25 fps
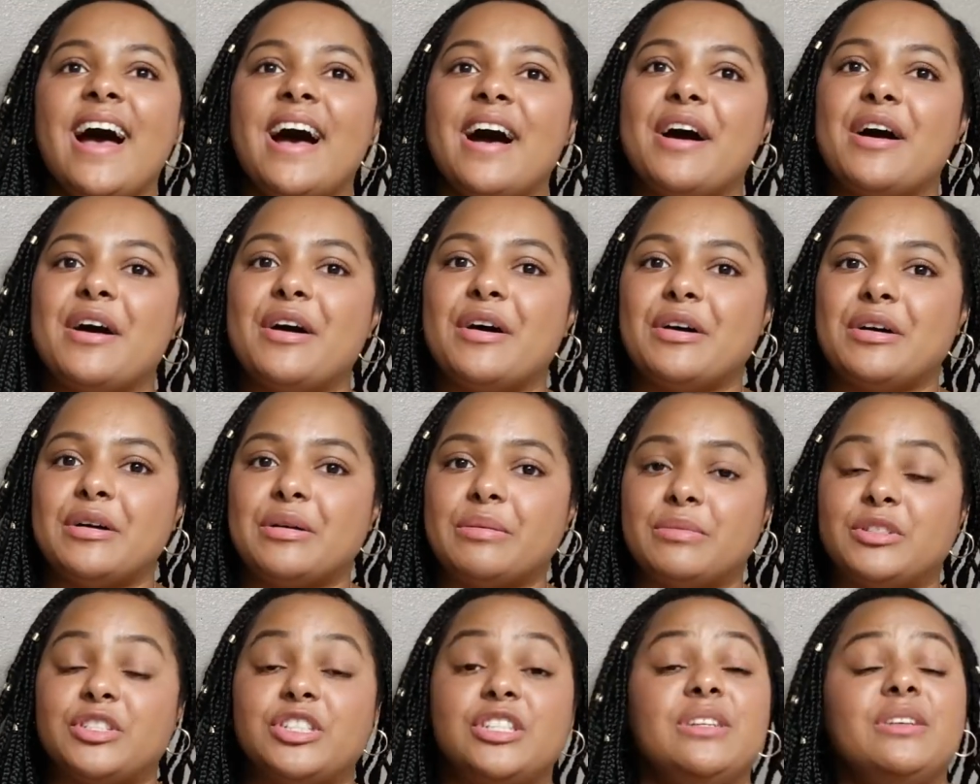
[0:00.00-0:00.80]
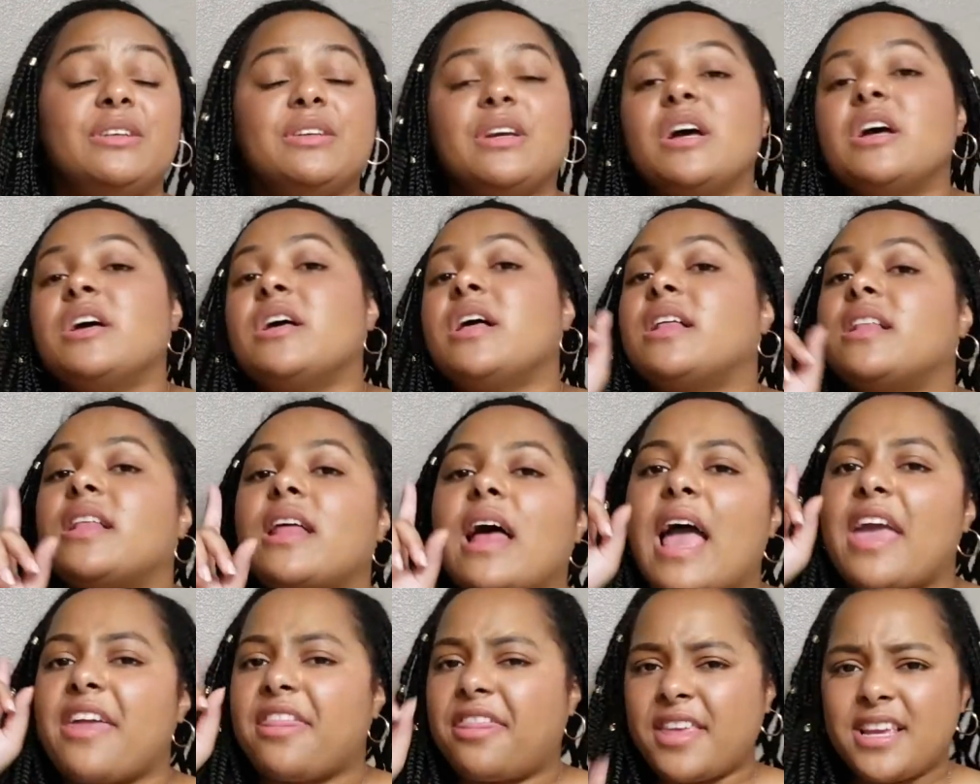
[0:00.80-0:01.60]
um she
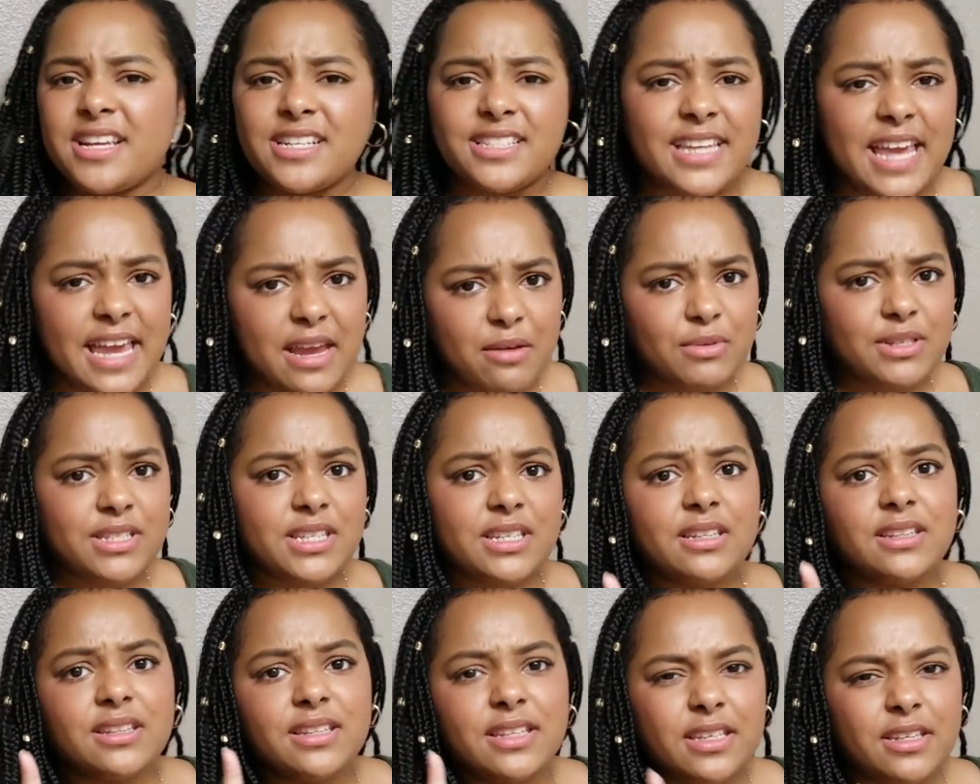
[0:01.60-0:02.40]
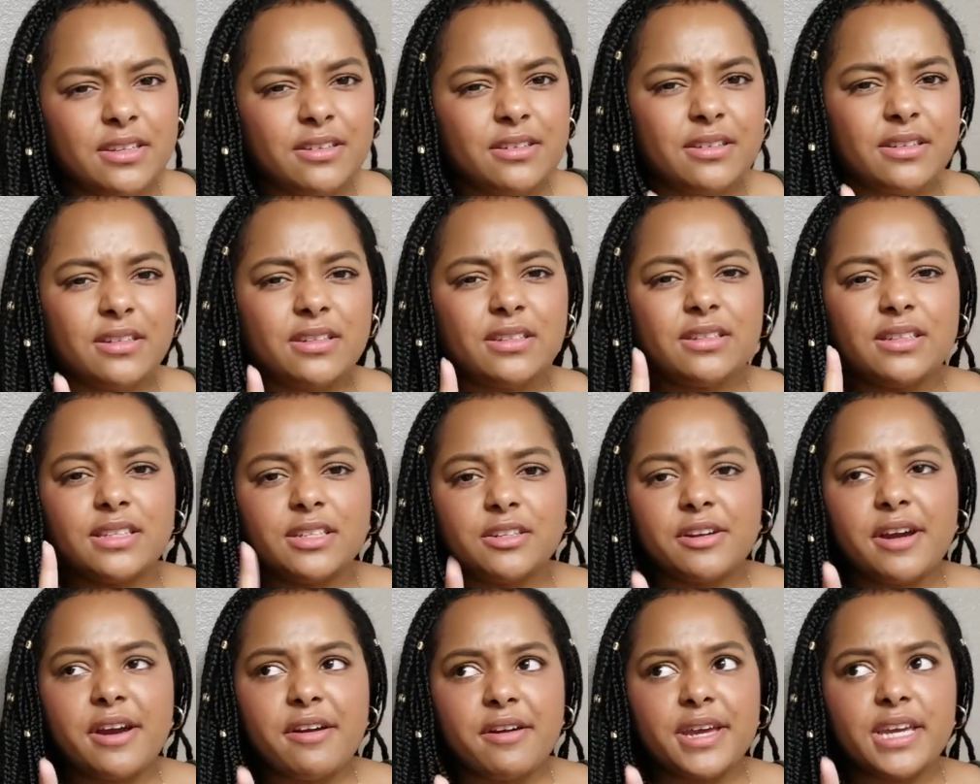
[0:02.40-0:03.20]
I think Tate was a liter
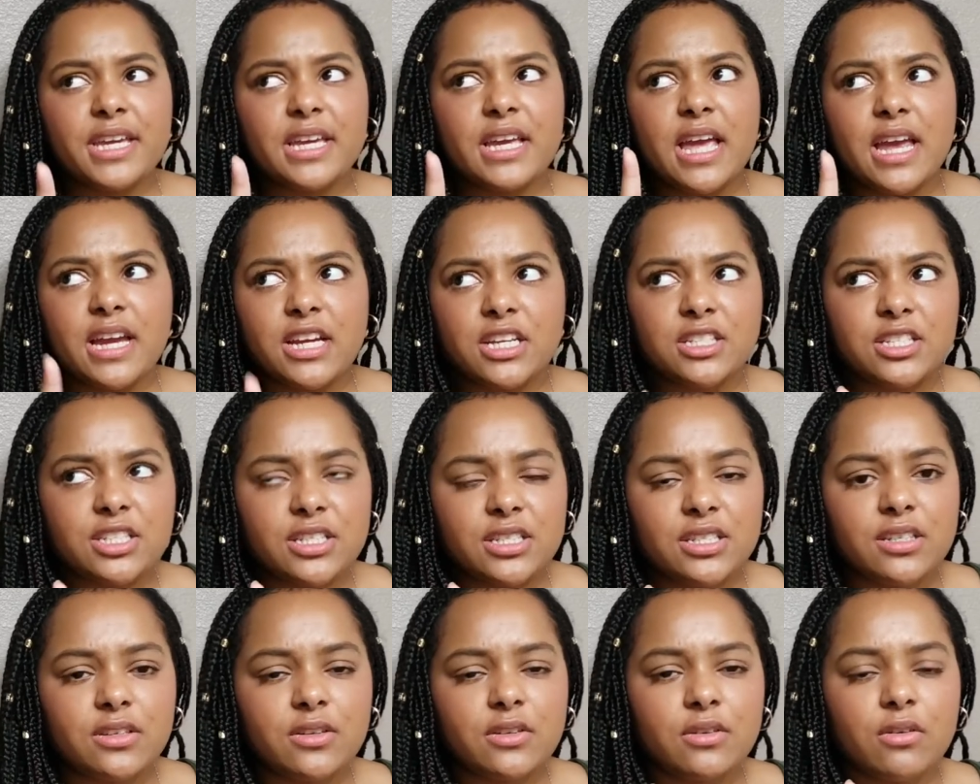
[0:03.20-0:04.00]
literary agent